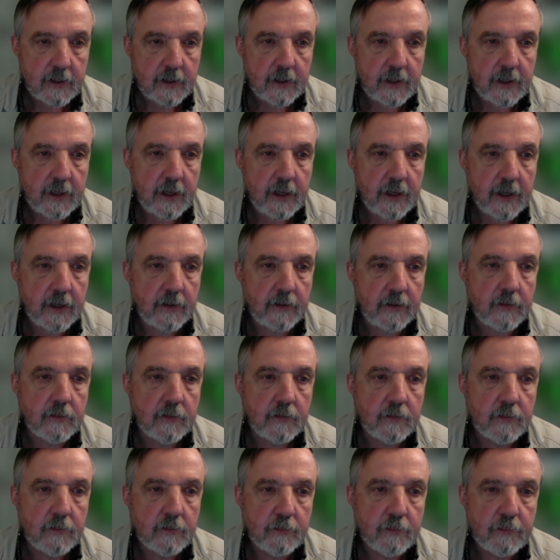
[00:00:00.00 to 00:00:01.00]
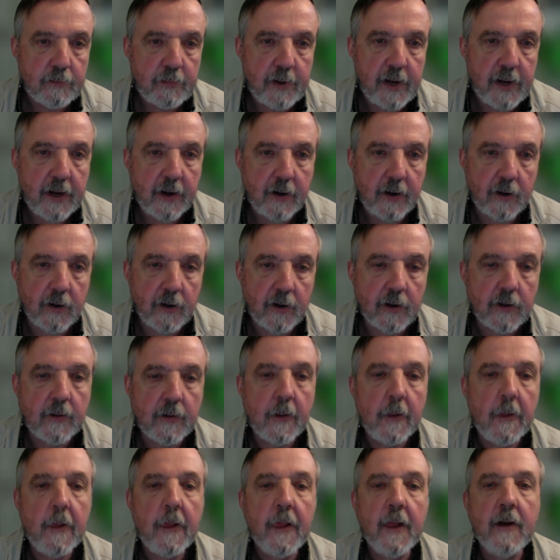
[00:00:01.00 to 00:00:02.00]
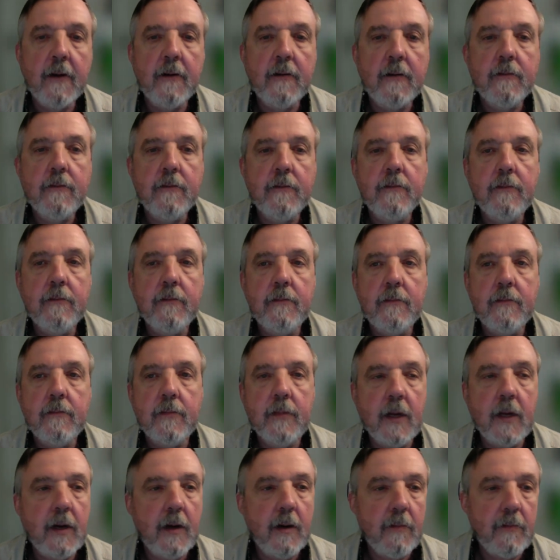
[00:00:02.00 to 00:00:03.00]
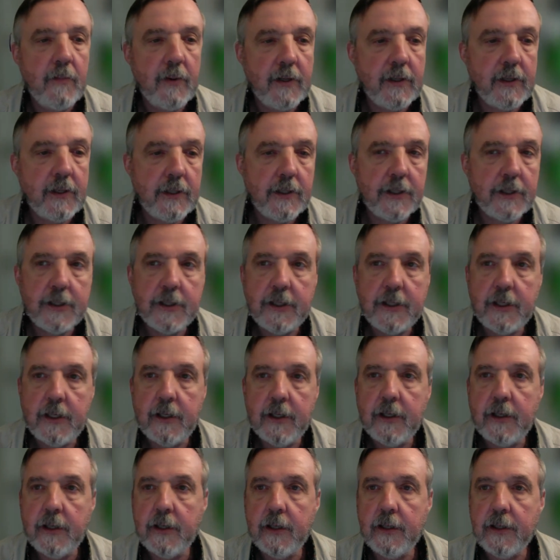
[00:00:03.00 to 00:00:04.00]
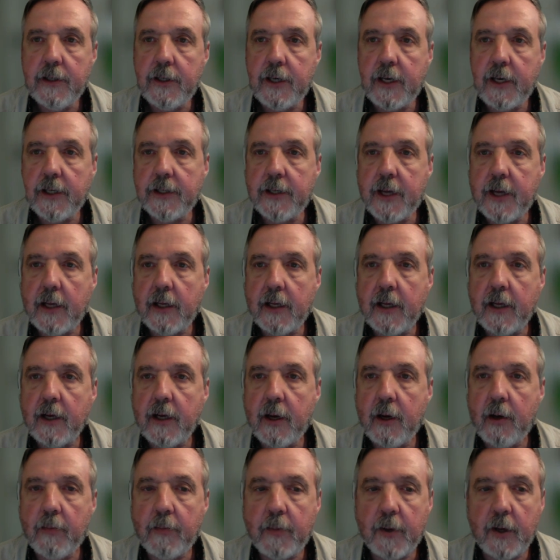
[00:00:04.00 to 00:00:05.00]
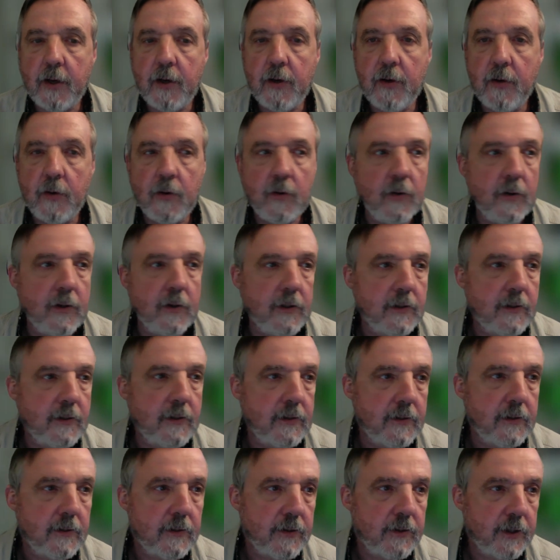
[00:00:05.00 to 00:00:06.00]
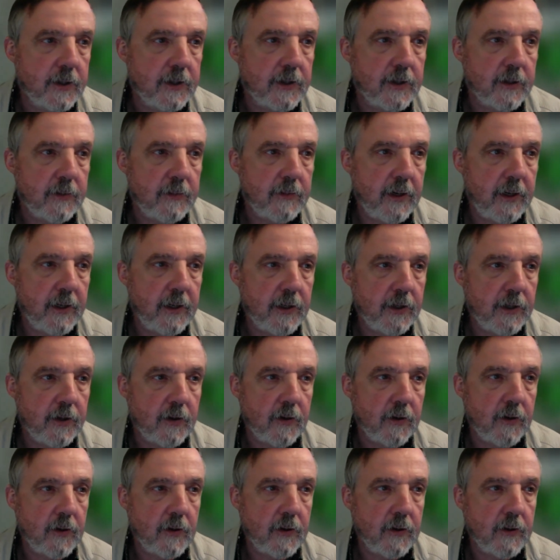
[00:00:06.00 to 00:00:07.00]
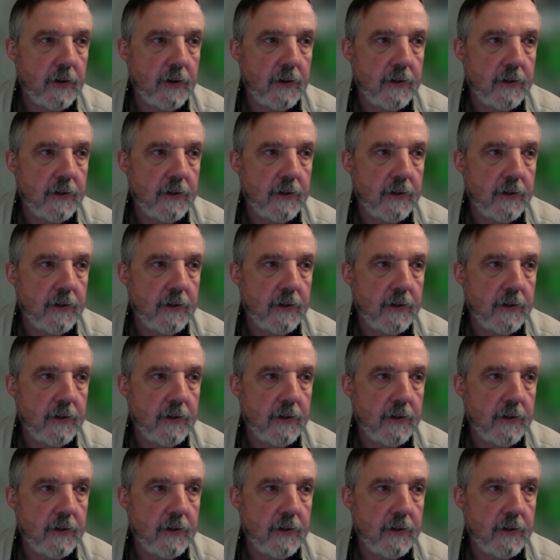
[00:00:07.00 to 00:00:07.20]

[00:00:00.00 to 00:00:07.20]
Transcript: Again, better, but it's still just a little blue, just to make sure.